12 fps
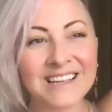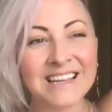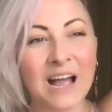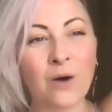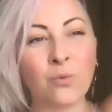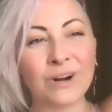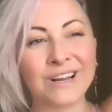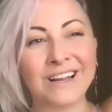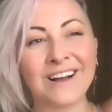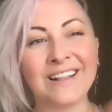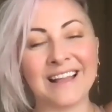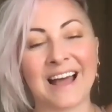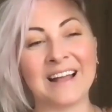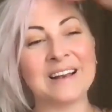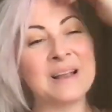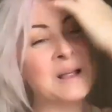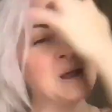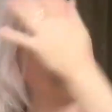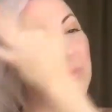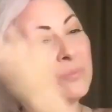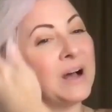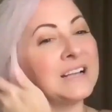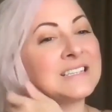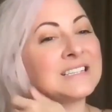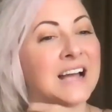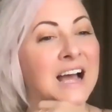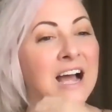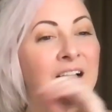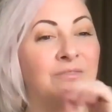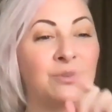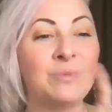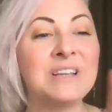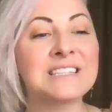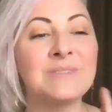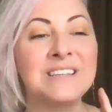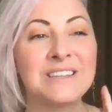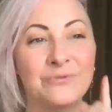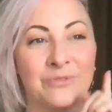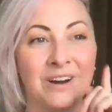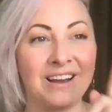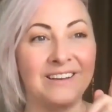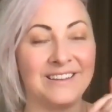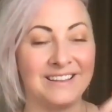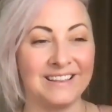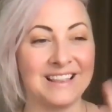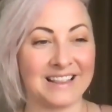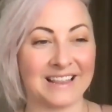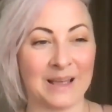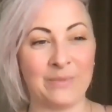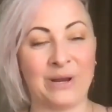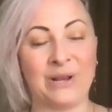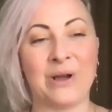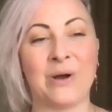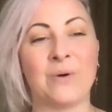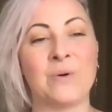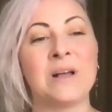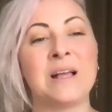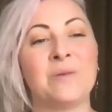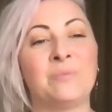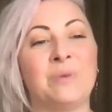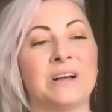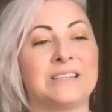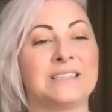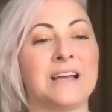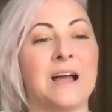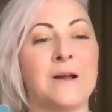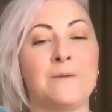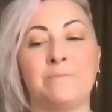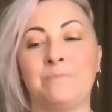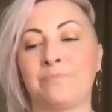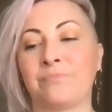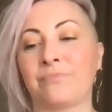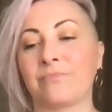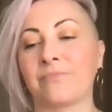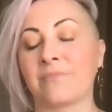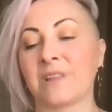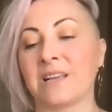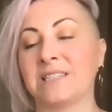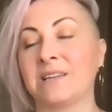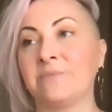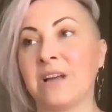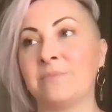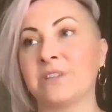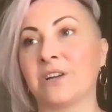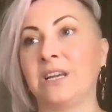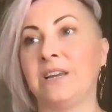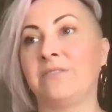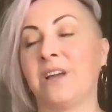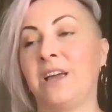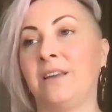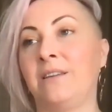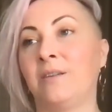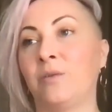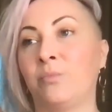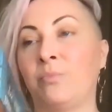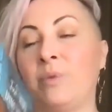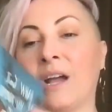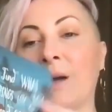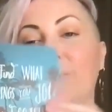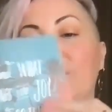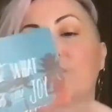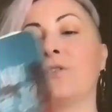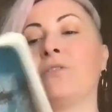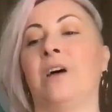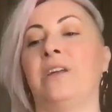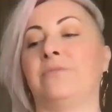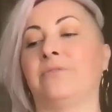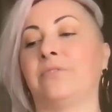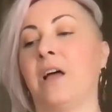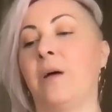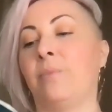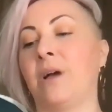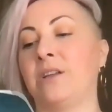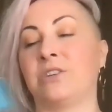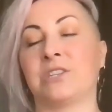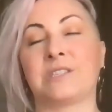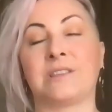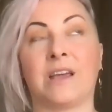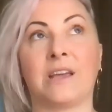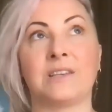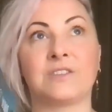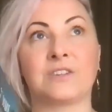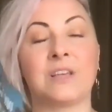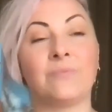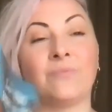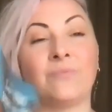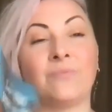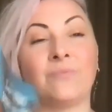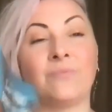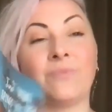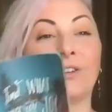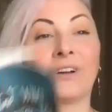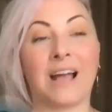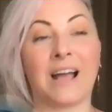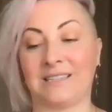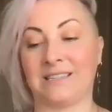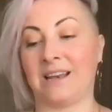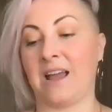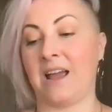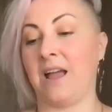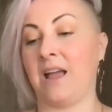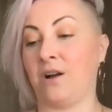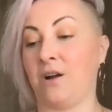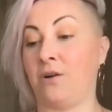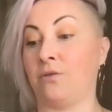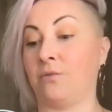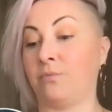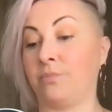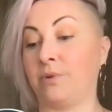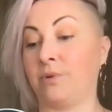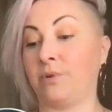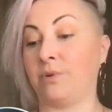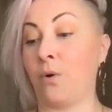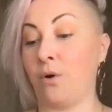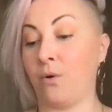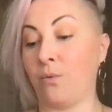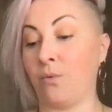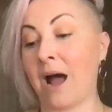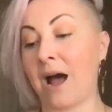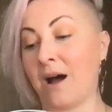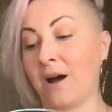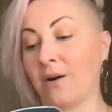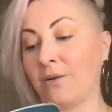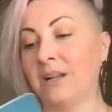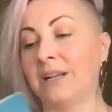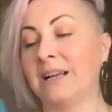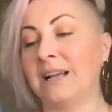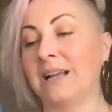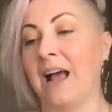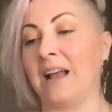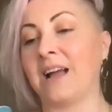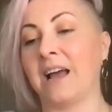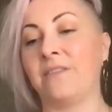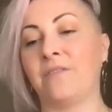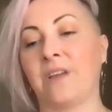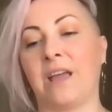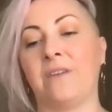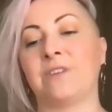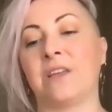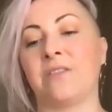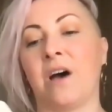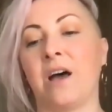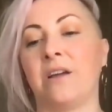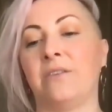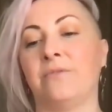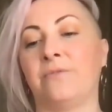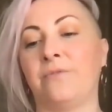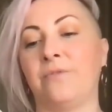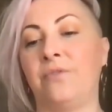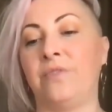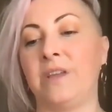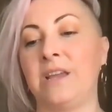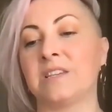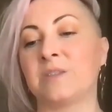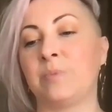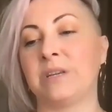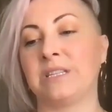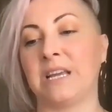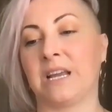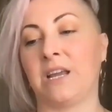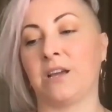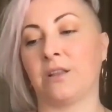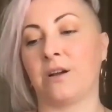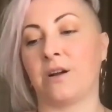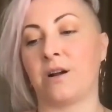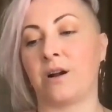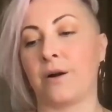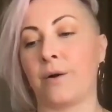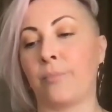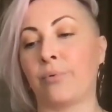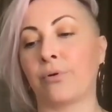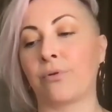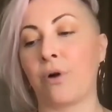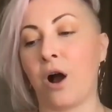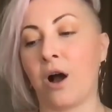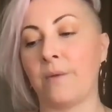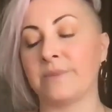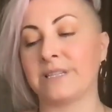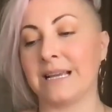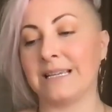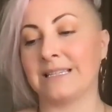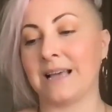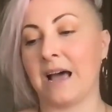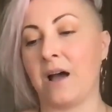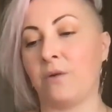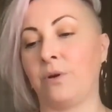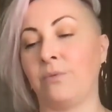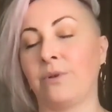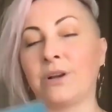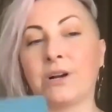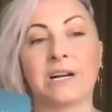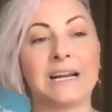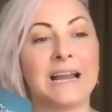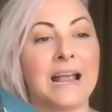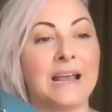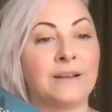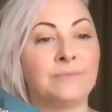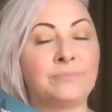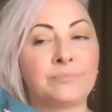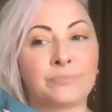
Yeah, working on that. But if you mean something different, then let me know. But sometimes I'll even pick up a journal and flip and just like, is there something I need to look at today? And I'll be like, oh, wow. And kind of the gift I thought of these particular prompts is that we would create